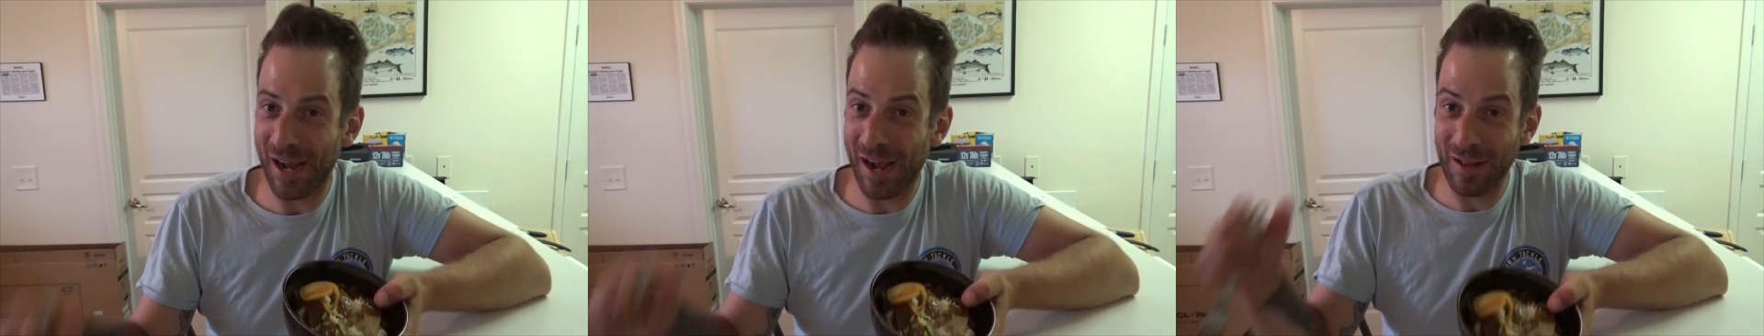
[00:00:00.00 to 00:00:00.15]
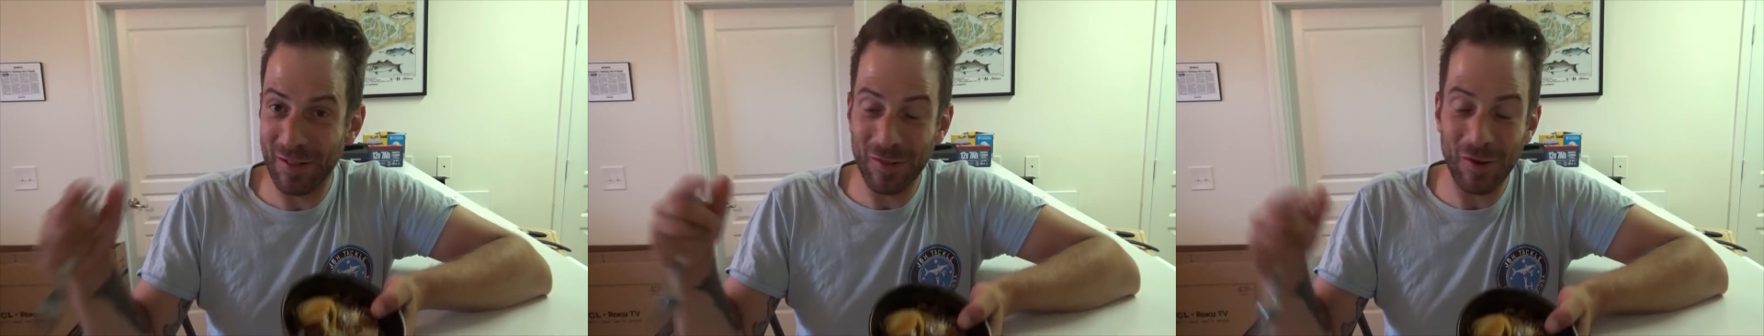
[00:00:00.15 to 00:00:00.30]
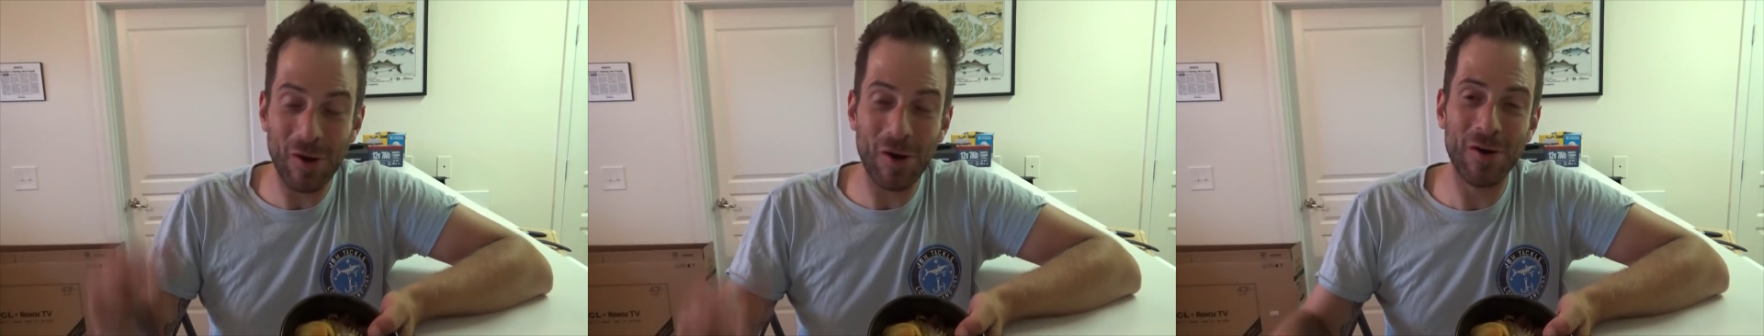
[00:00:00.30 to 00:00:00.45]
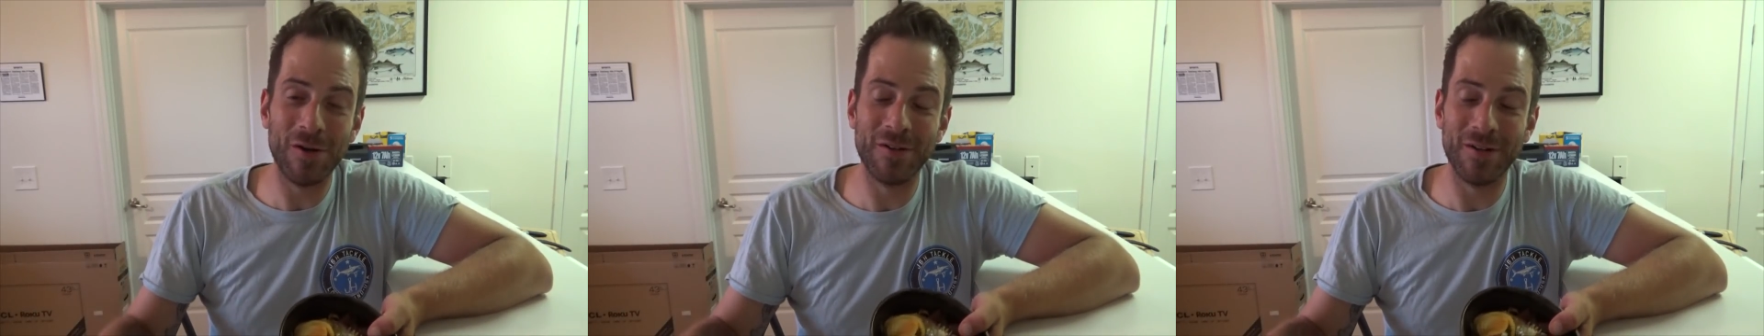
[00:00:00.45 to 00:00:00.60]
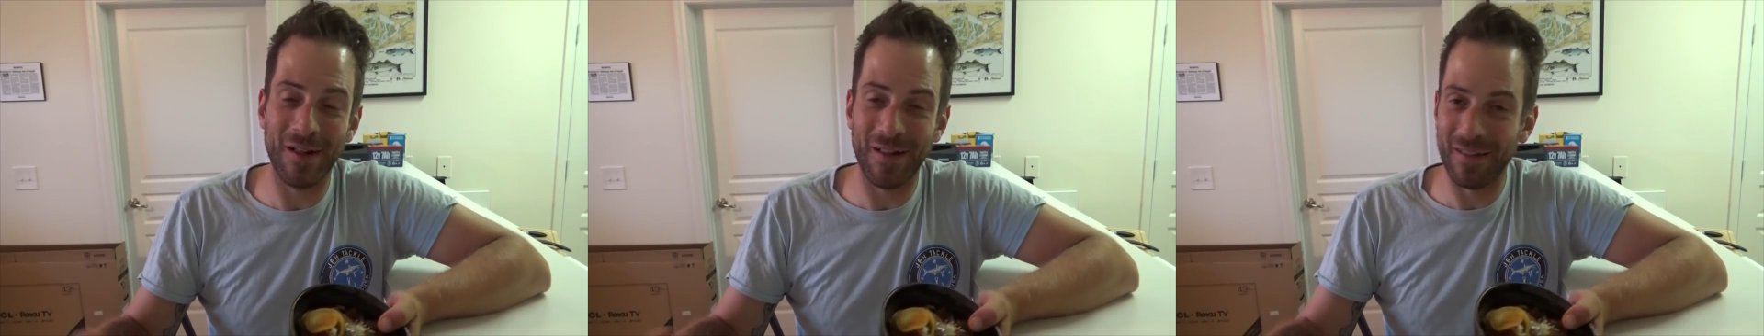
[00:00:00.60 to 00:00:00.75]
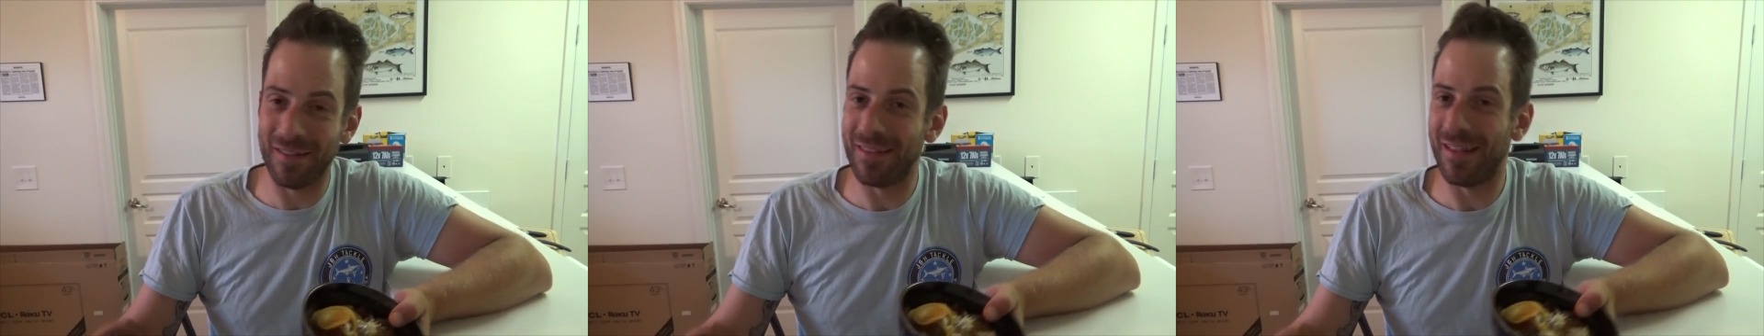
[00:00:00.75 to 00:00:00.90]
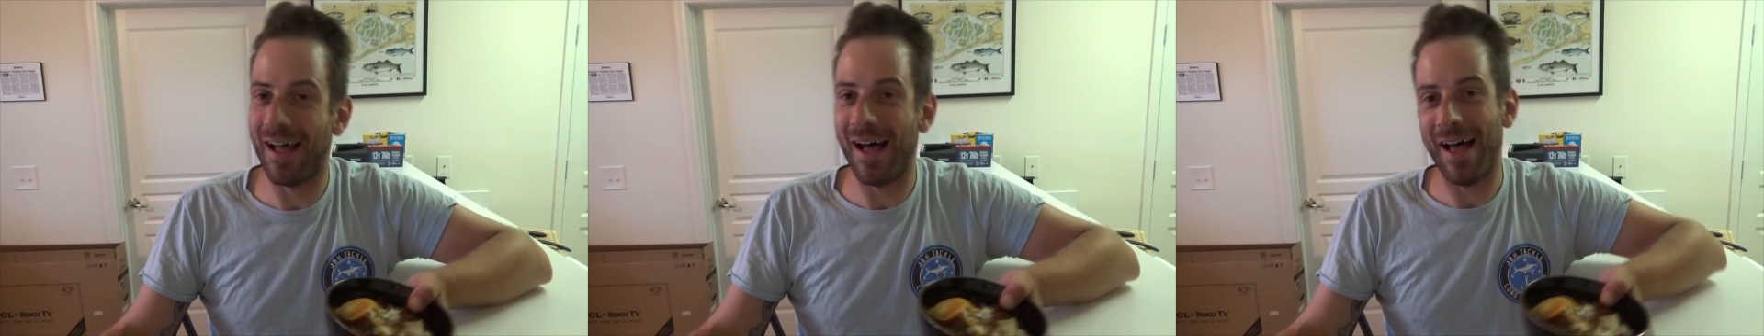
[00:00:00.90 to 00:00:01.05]
I learned
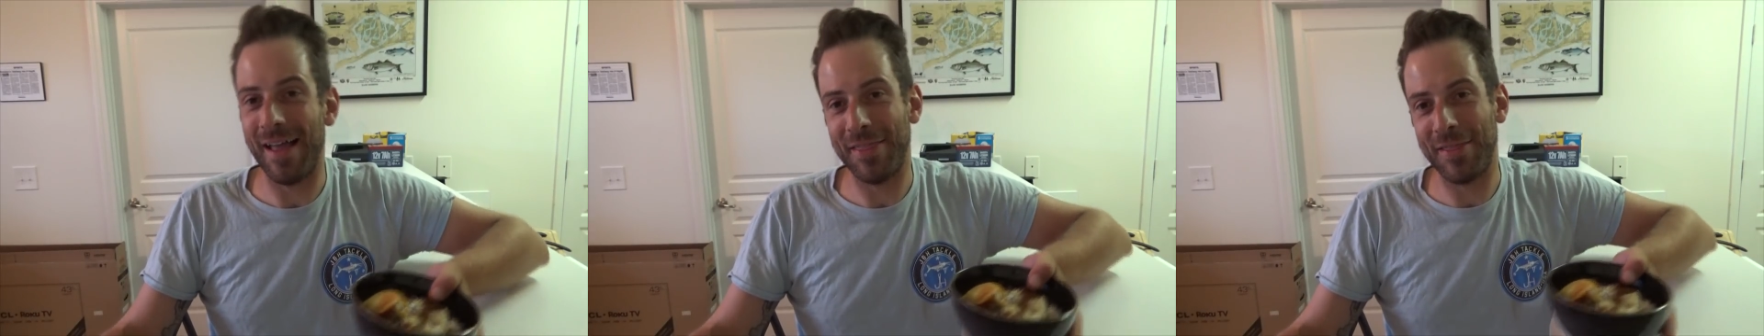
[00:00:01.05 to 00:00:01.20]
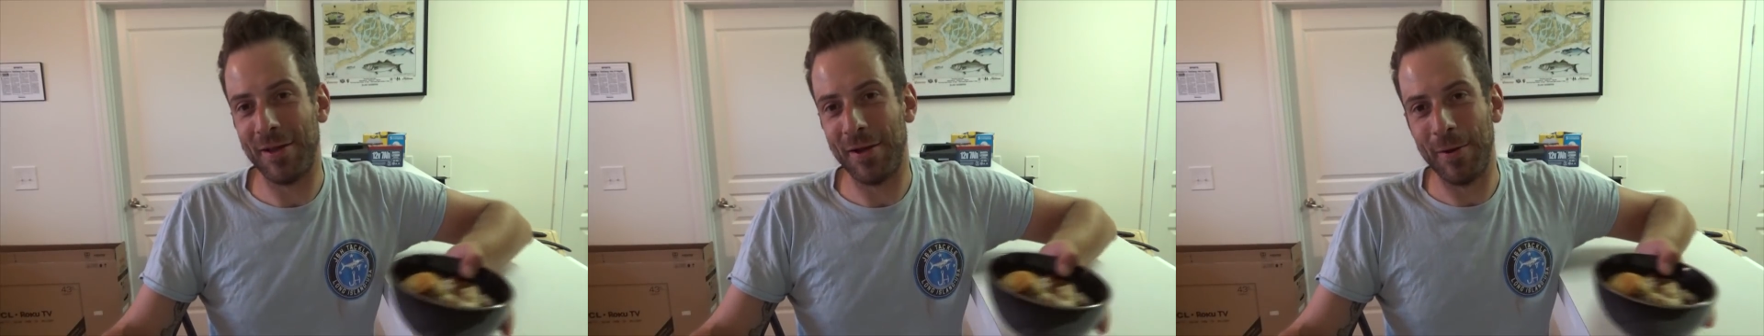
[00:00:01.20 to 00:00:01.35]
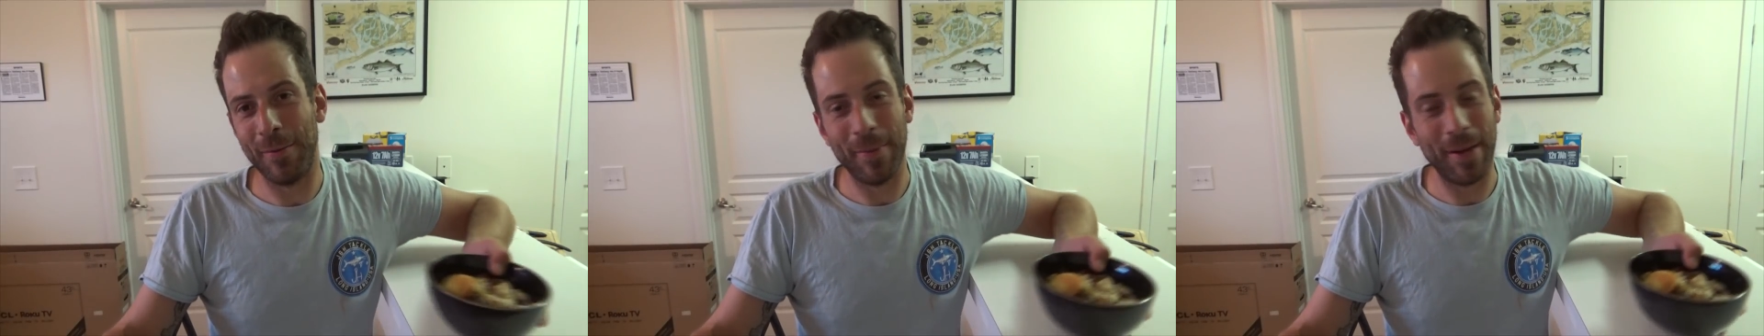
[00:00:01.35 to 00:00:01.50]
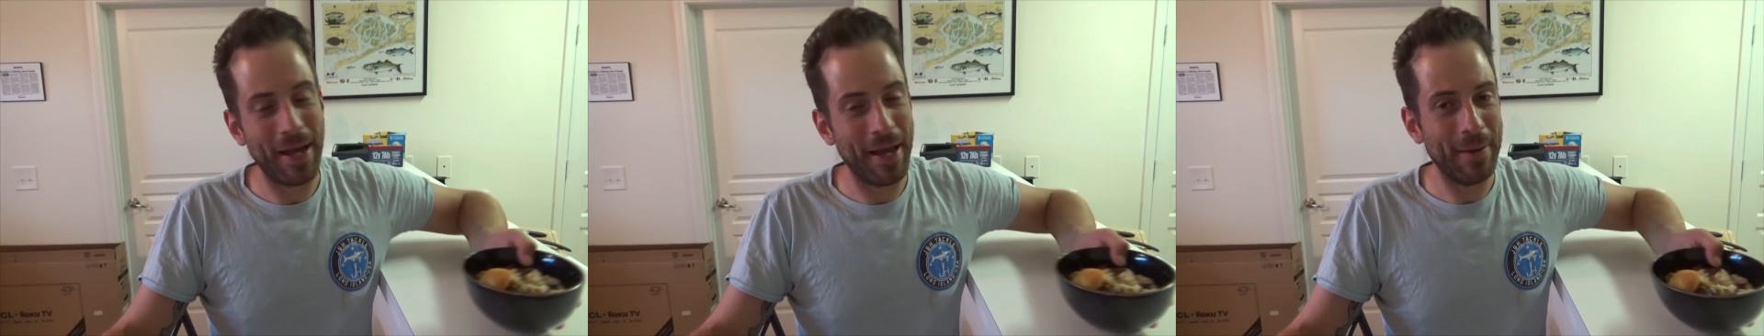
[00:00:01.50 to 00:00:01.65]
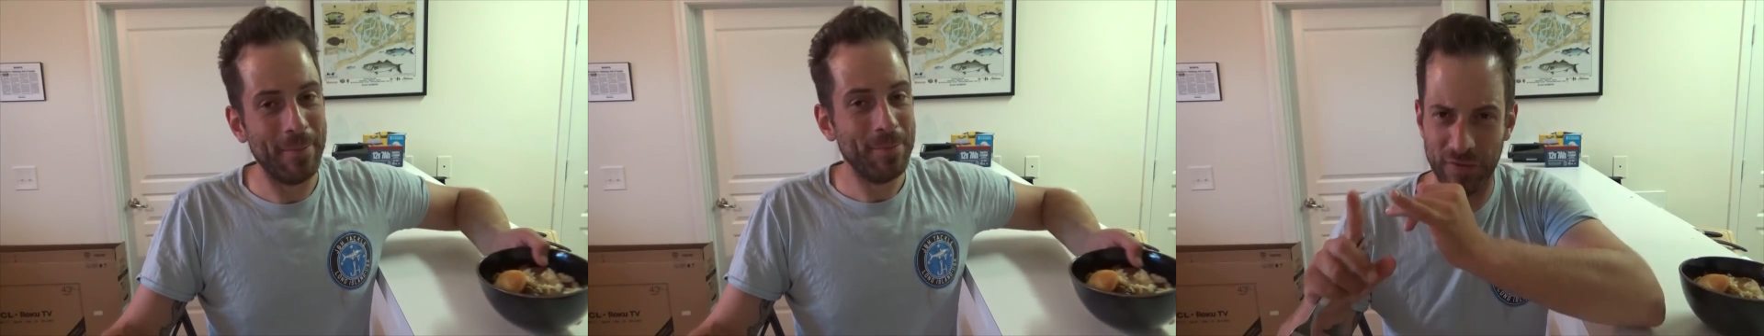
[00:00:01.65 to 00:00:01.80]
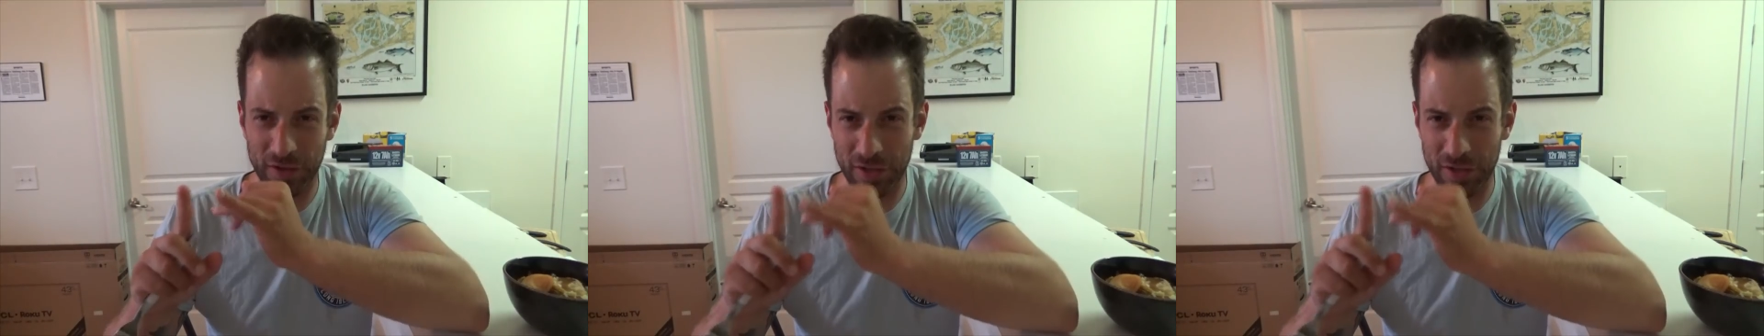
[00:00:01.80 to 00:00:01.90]
a lot though, man.